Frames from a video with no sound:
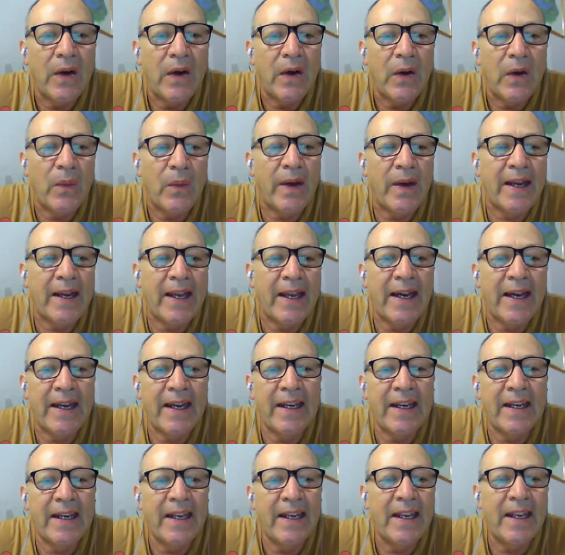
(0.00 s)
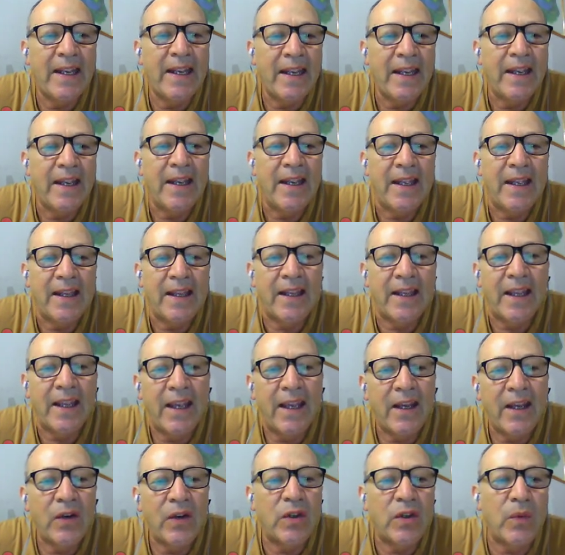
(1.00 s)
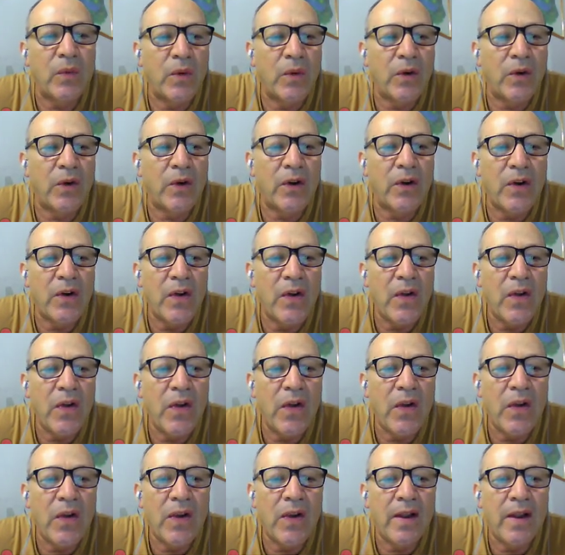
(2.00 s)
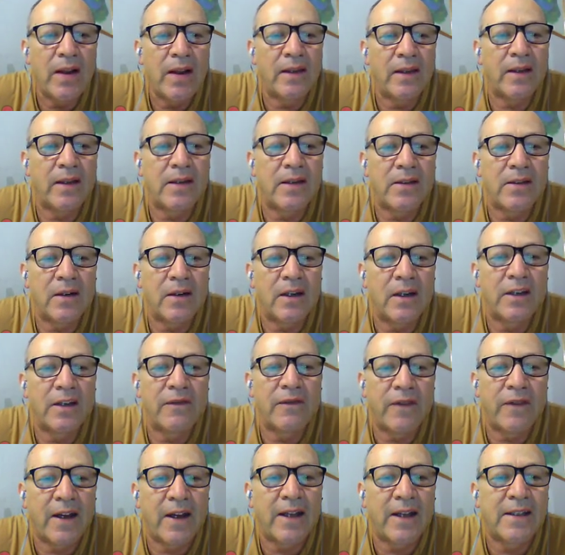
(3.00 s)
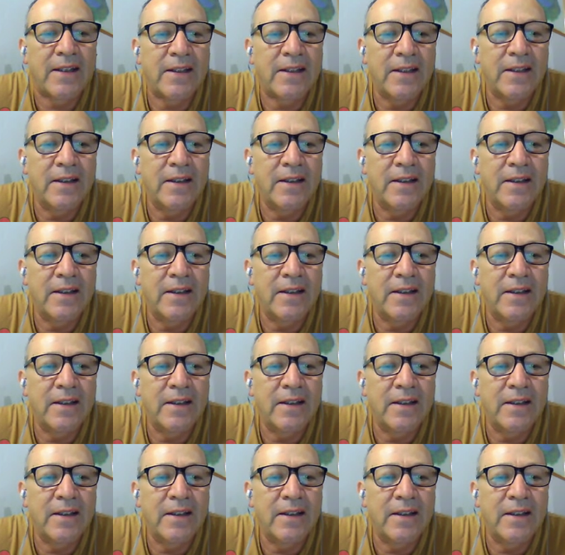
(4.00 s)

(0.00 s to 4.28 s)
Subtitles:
We're cutting the end of the word, and the result is fast.